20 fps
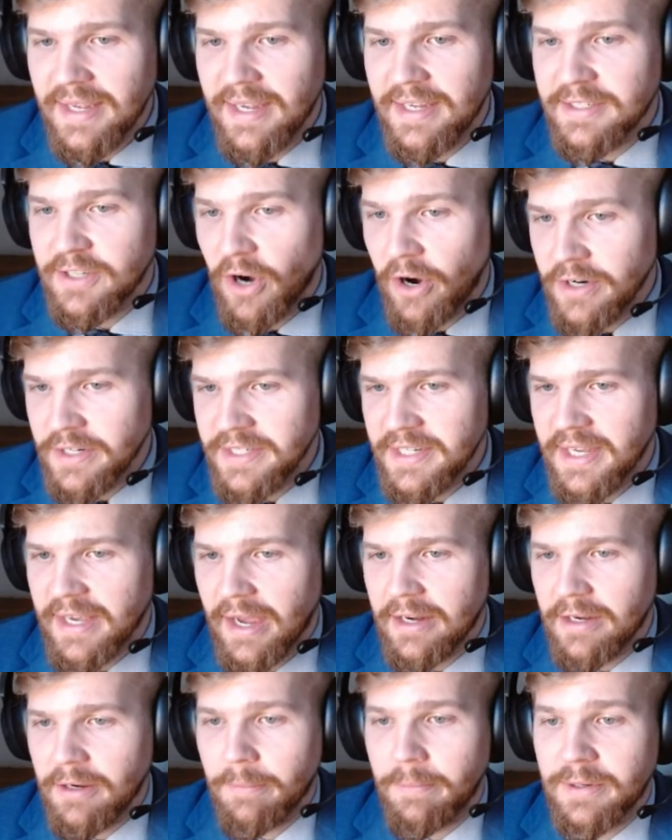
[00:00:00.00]
is hard to
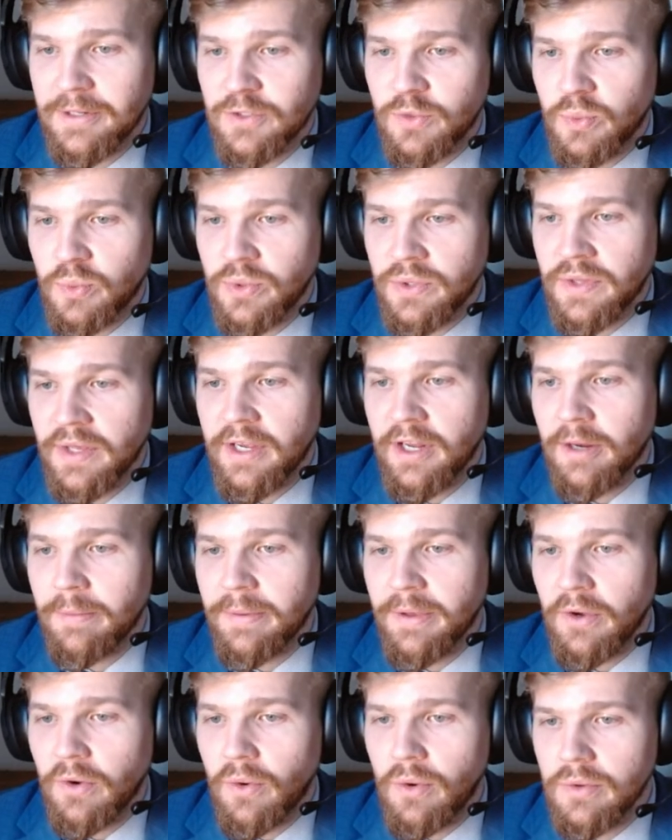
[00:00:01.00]
get, but it's really going to
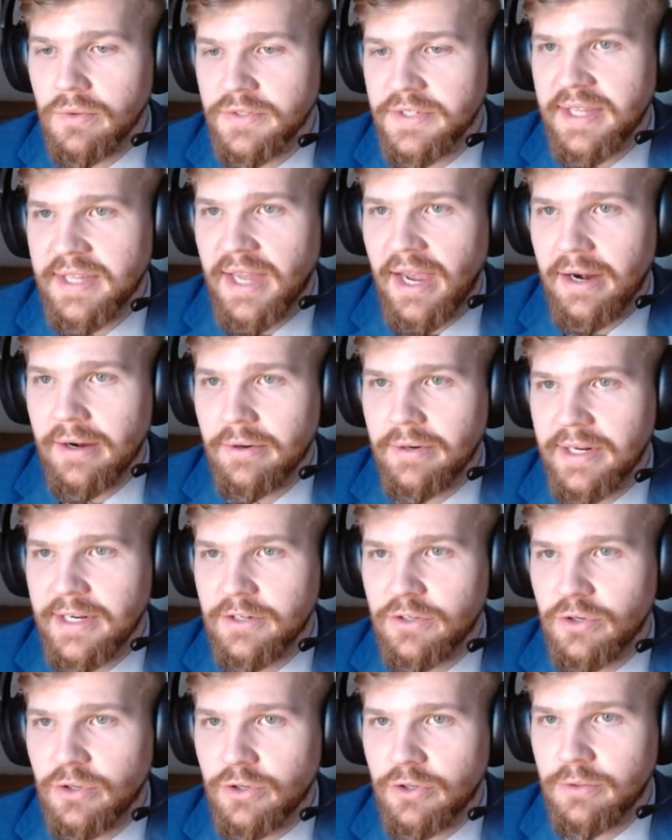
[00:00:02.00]
be a gold standard
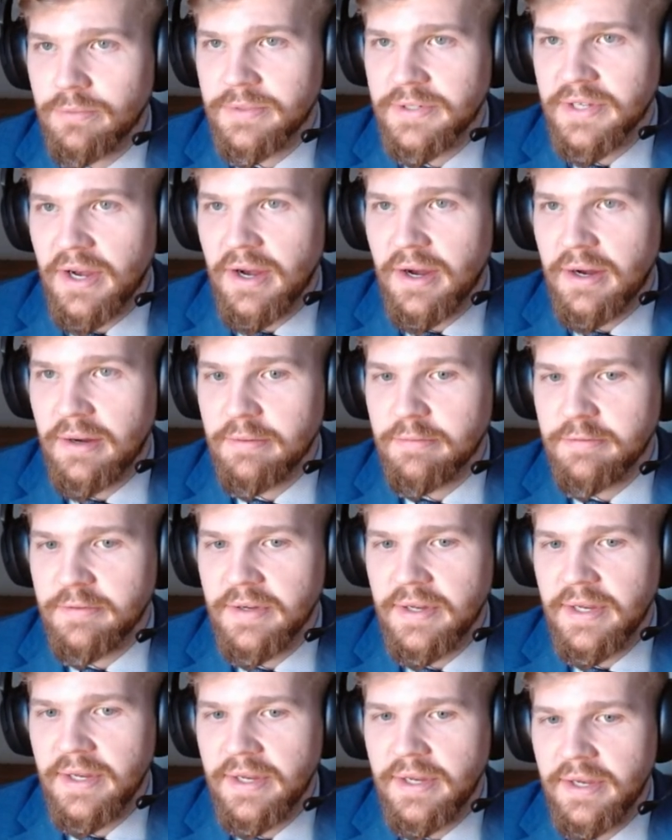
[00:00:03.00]
in terms of
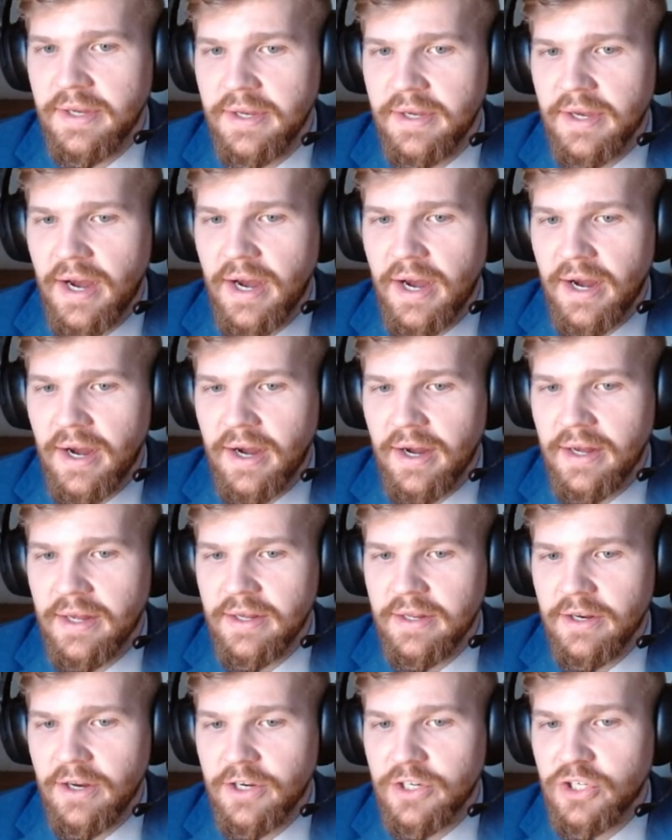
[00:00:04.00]
uh,
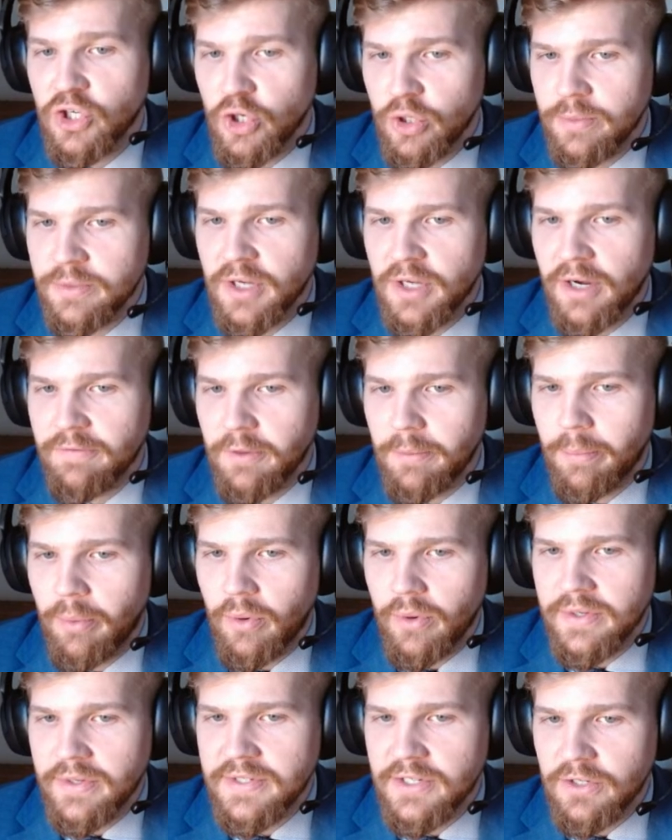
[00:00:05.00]
terms of the
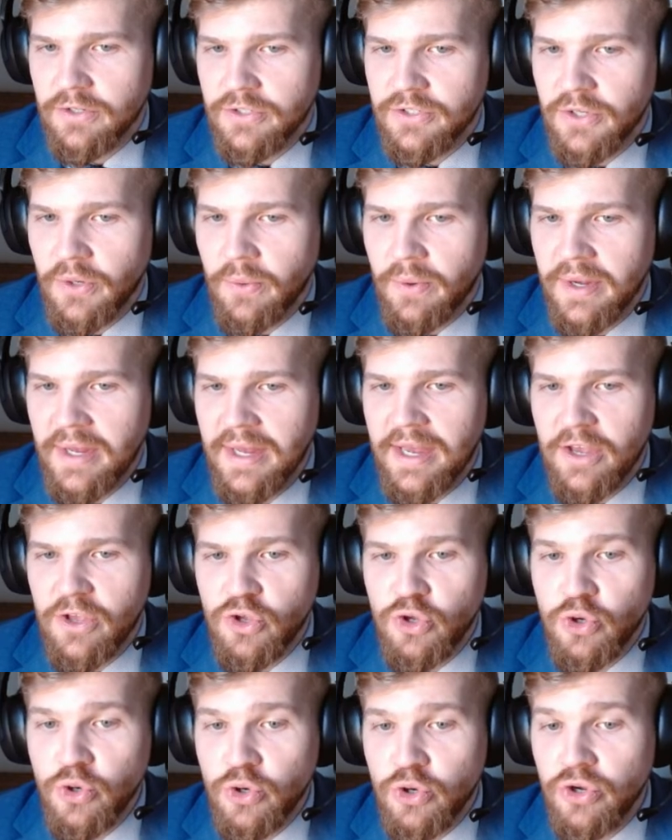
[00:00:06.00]
points here. So
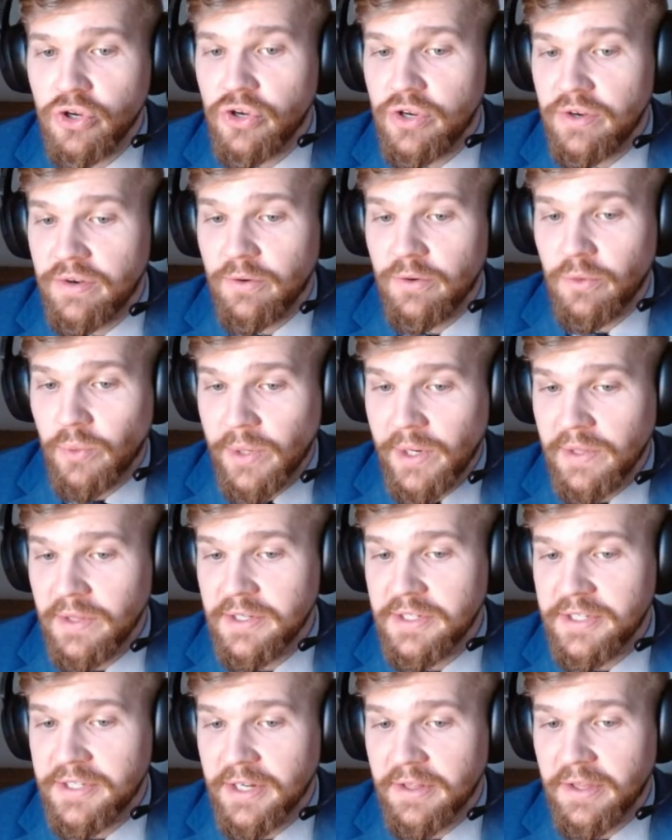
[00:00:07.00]
you could
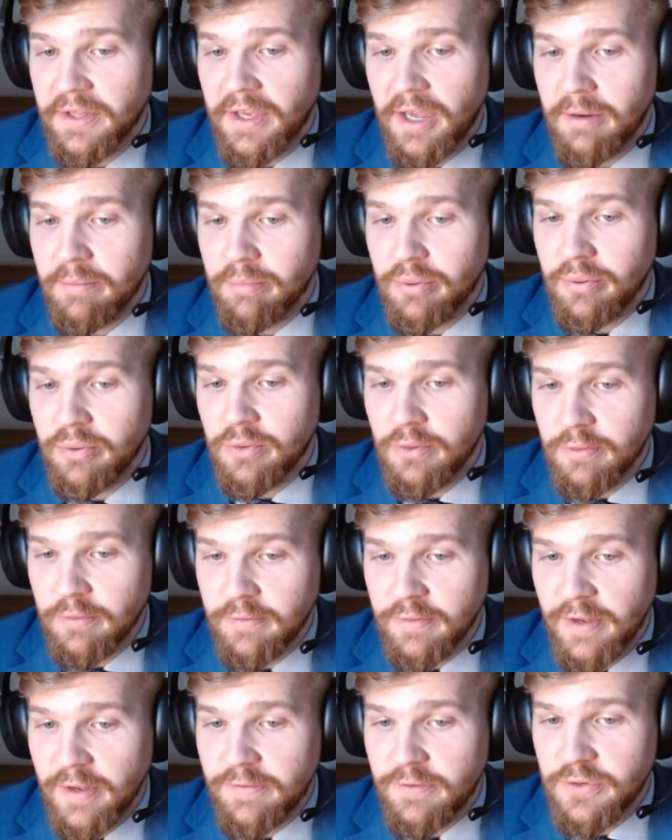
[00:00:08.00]
realistically
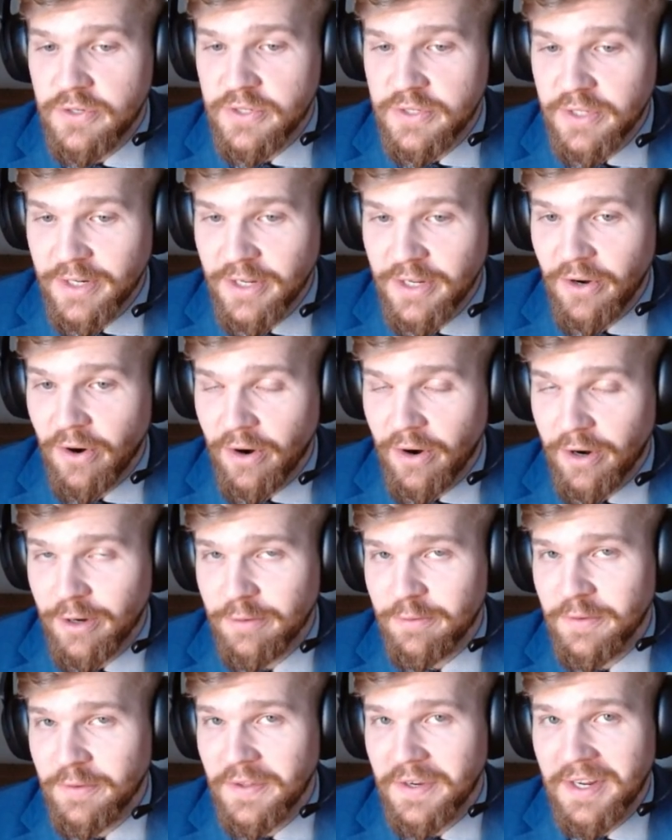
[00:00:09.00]
improve if you study
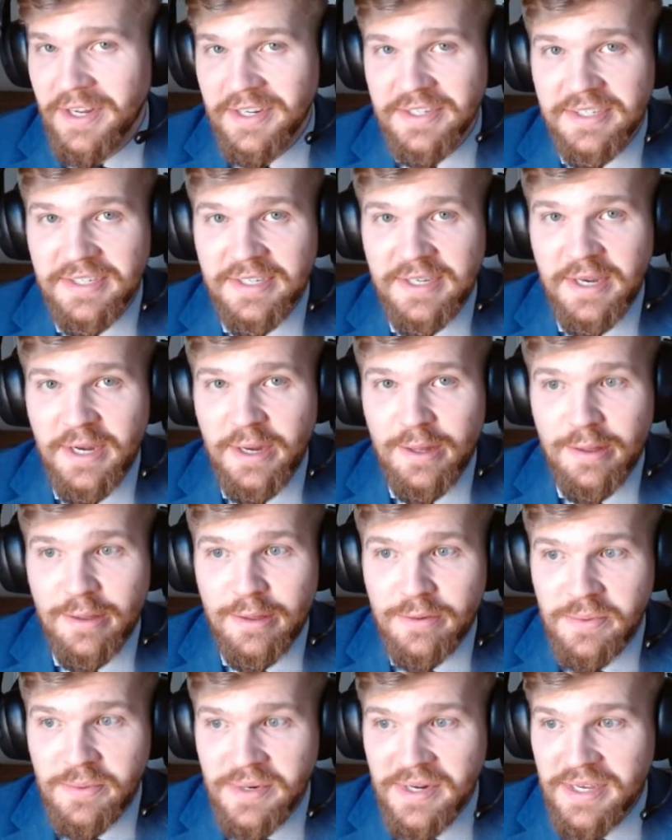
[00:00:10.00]
hard for the next
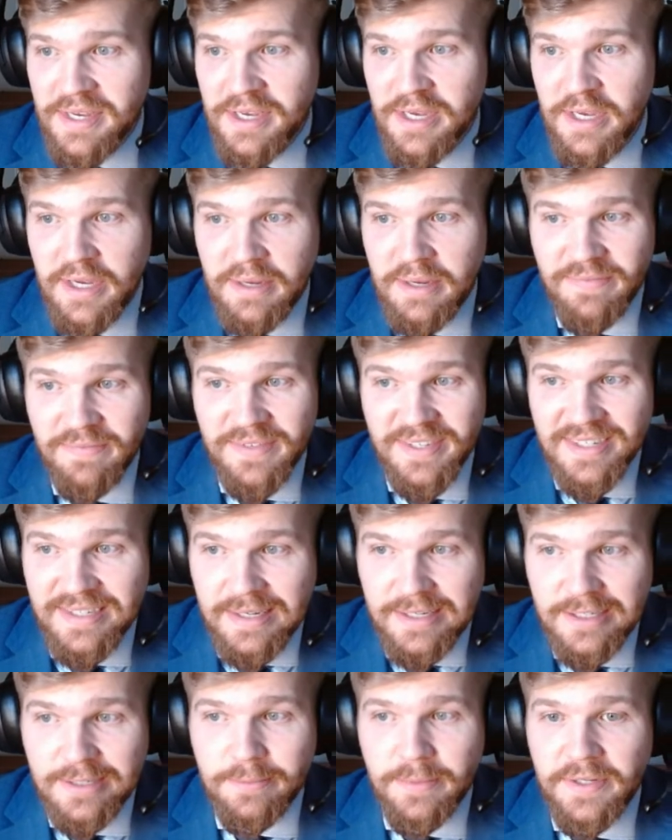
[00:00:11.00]
three to
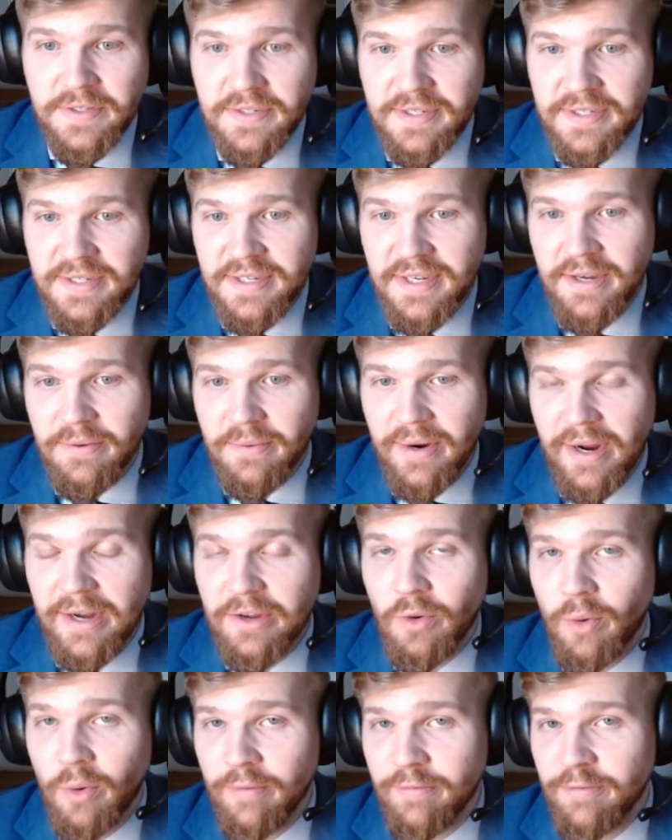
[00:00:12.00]
six months
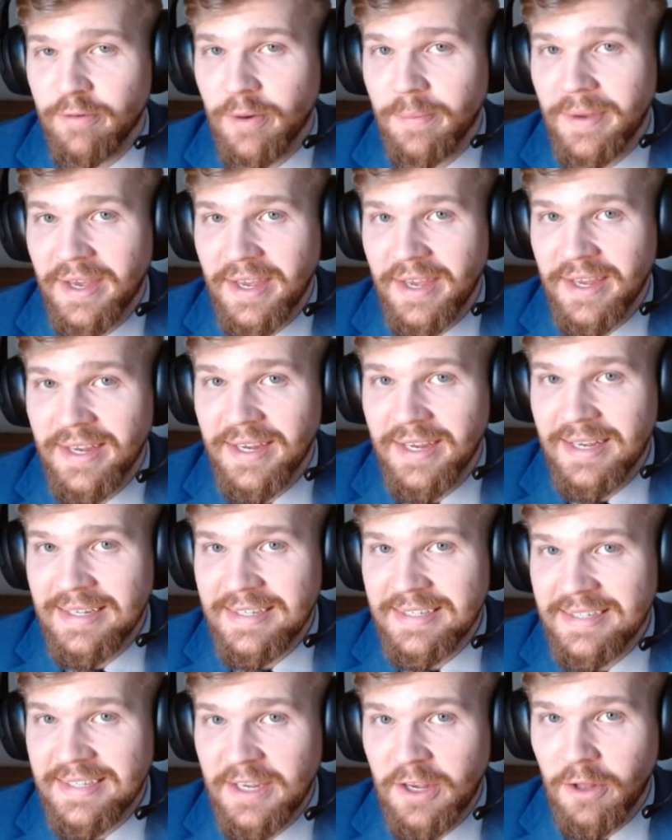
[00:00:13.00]
right? Going from a
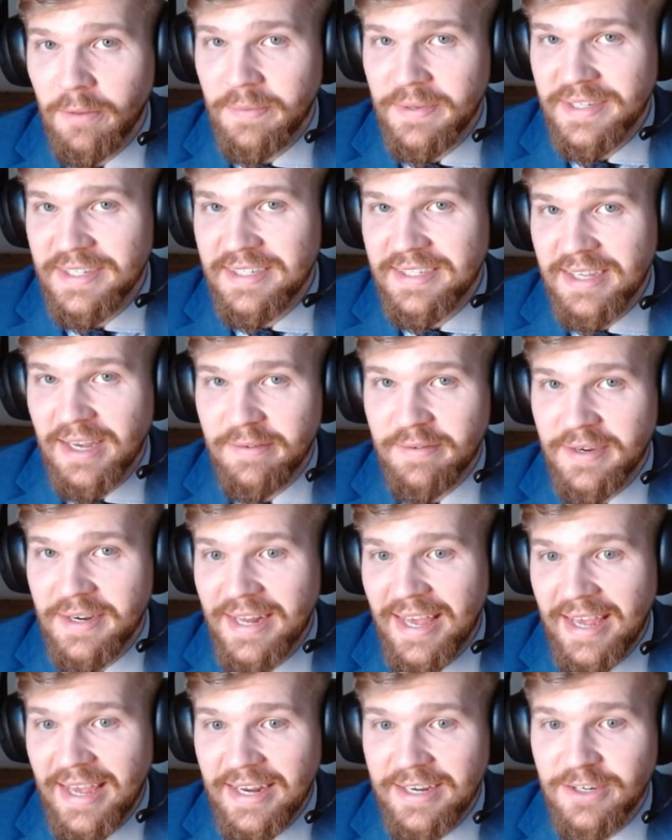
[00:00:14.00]
CLB
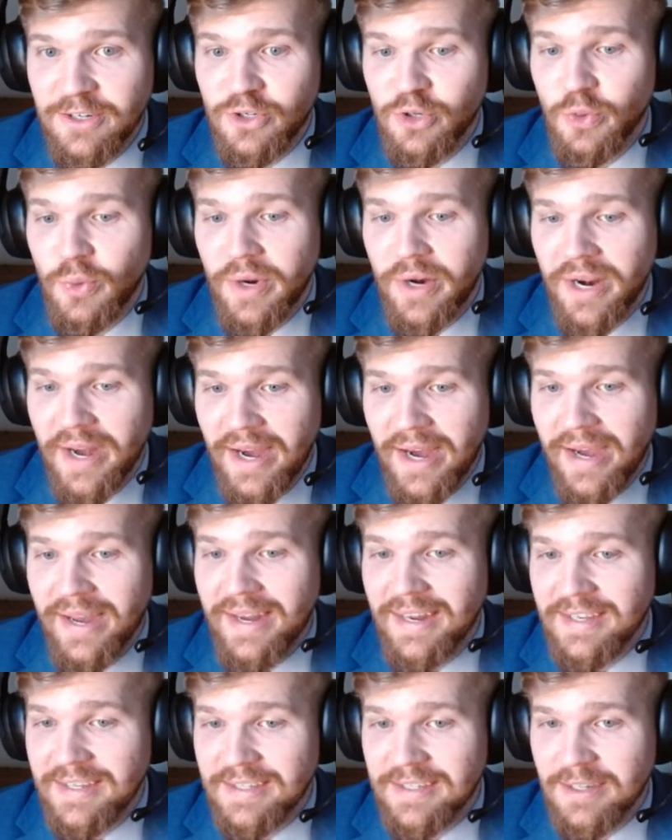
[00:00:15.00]
7 8 to a
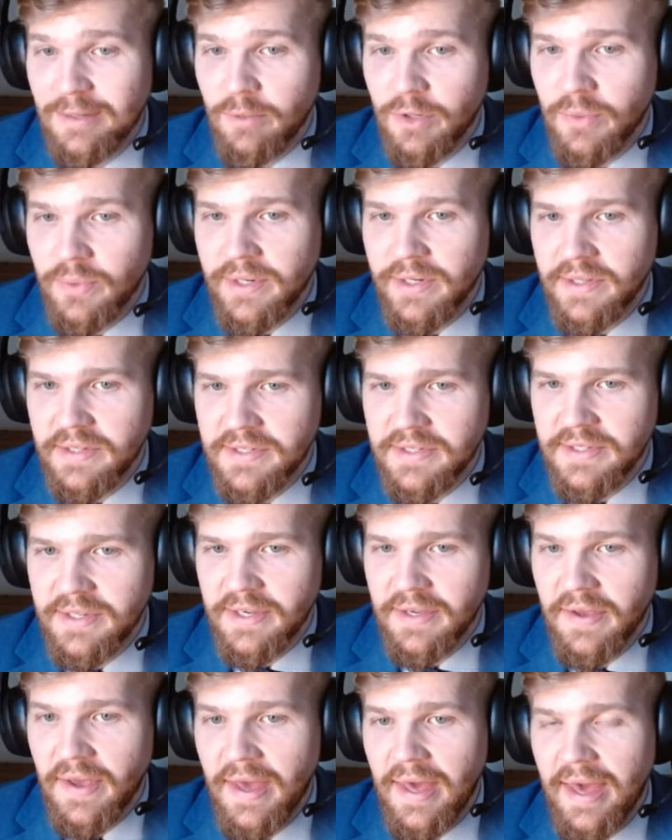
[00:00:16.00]
9 is somewhat
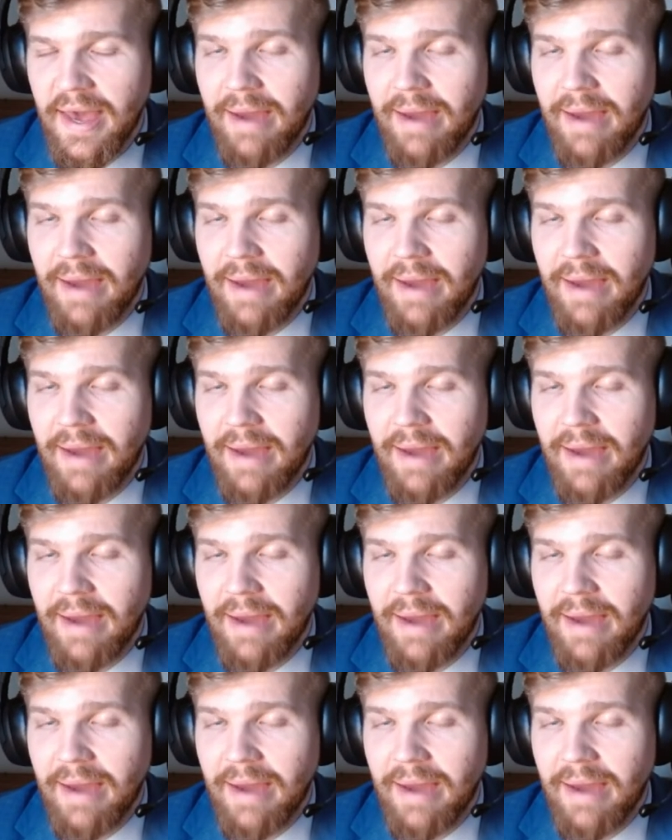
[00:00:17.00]
realistic.